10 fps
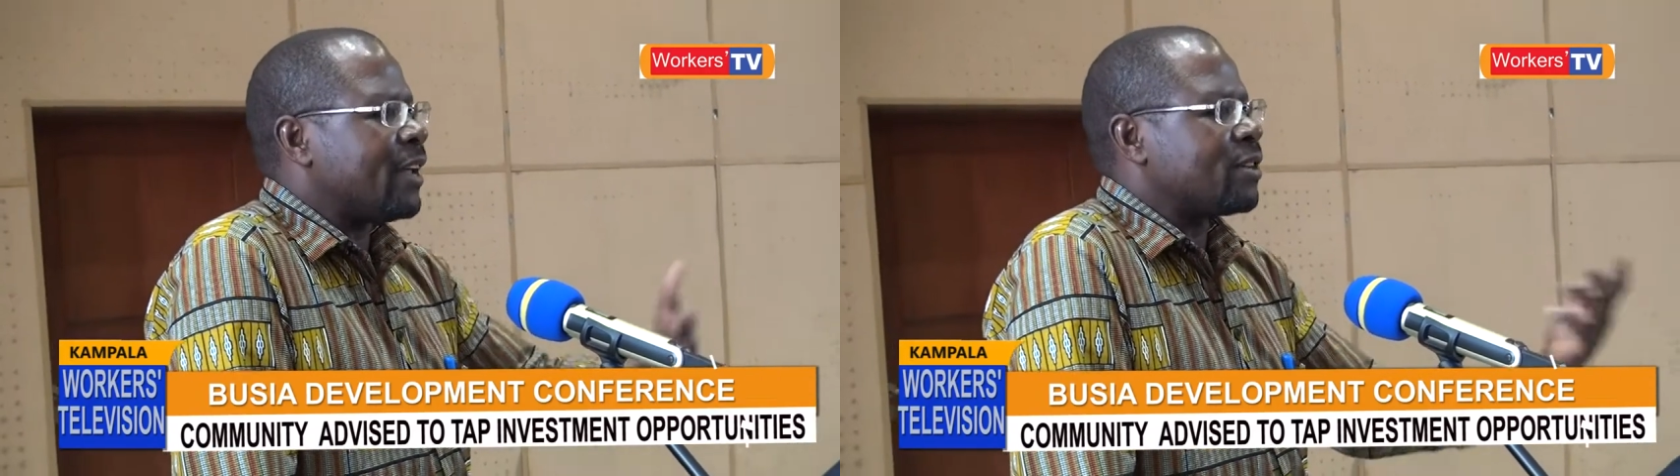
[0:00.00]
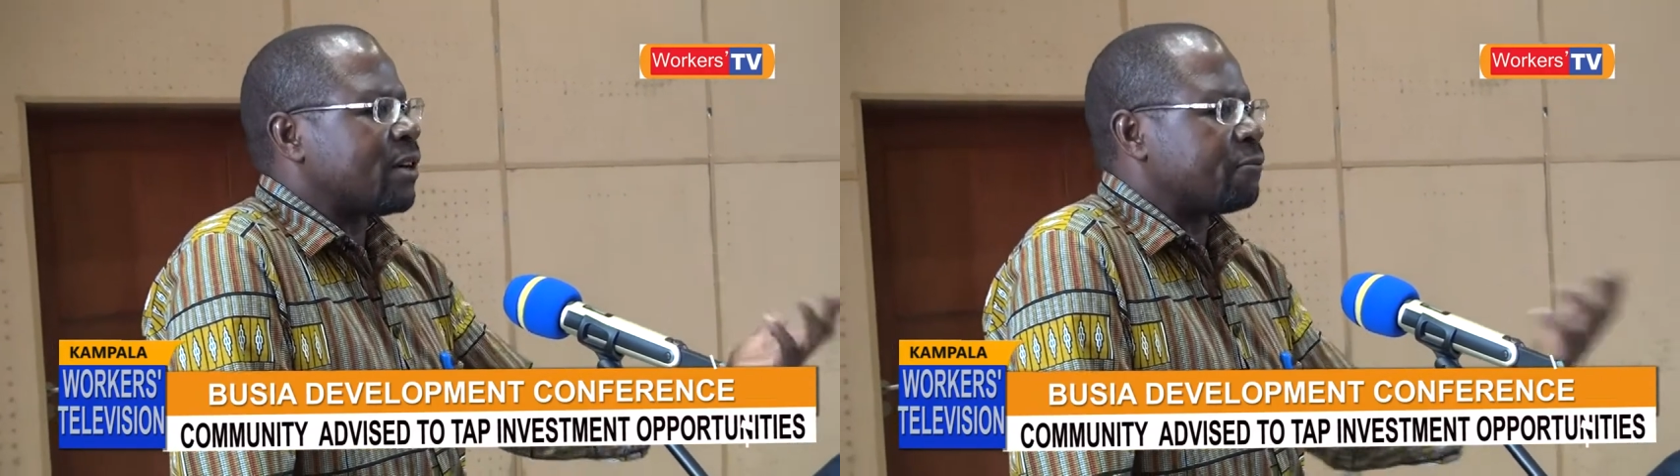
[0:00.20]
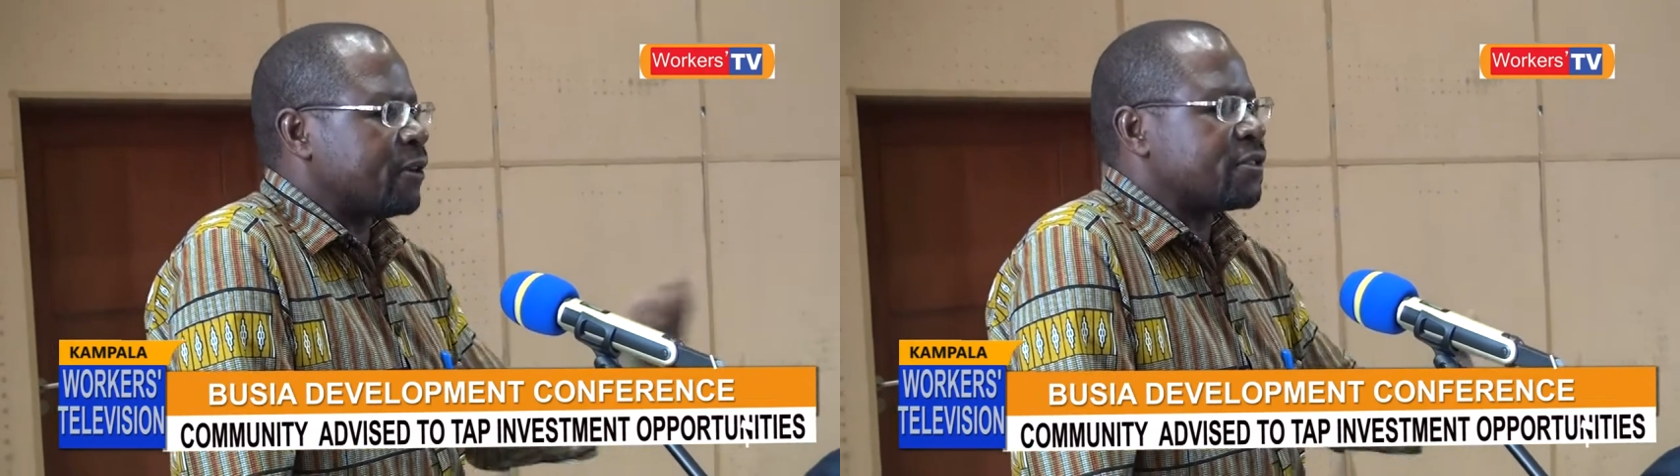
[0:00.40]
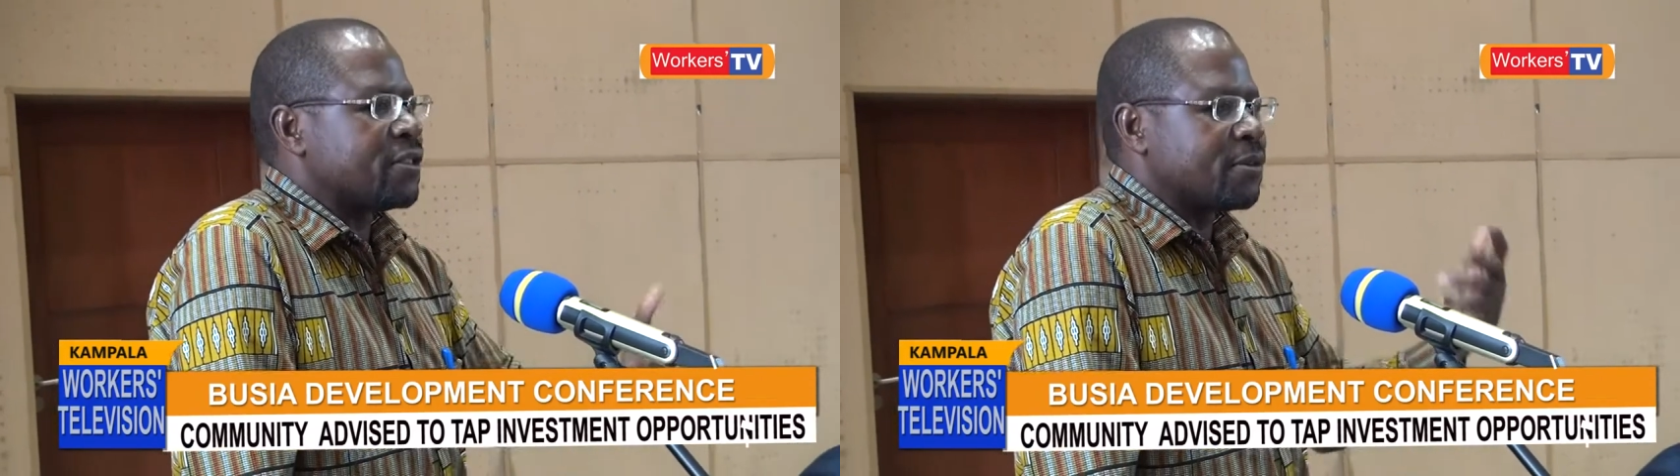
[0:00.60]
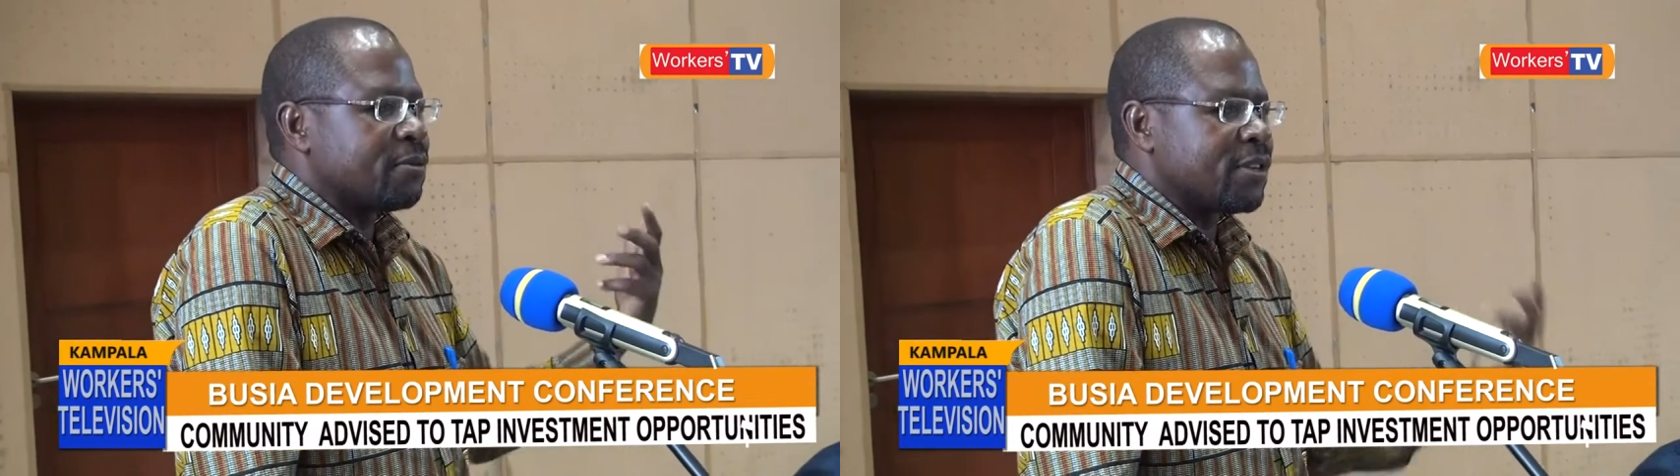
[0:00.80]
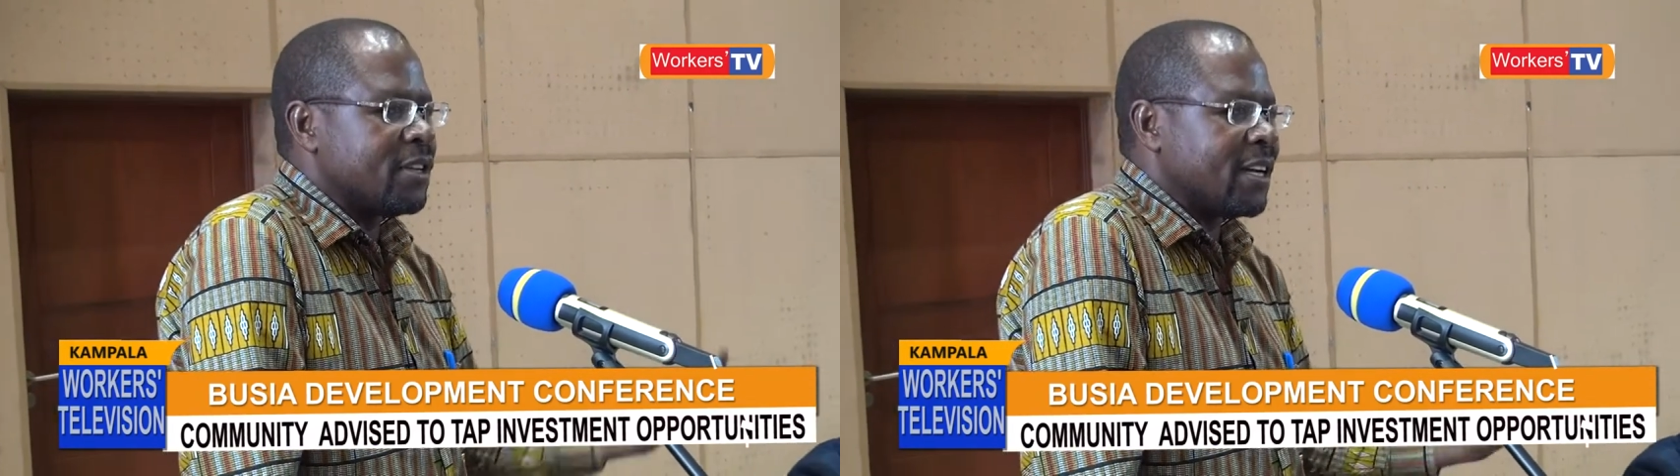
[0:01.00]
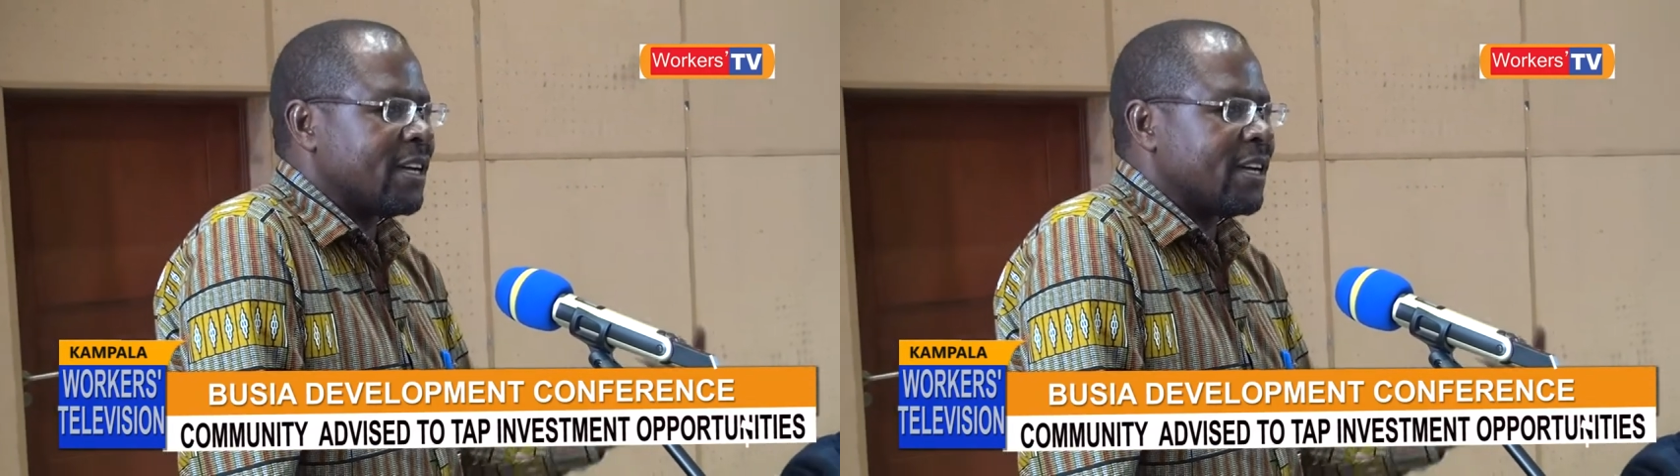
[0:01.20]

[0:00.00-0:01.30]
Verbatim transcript: interfacing with the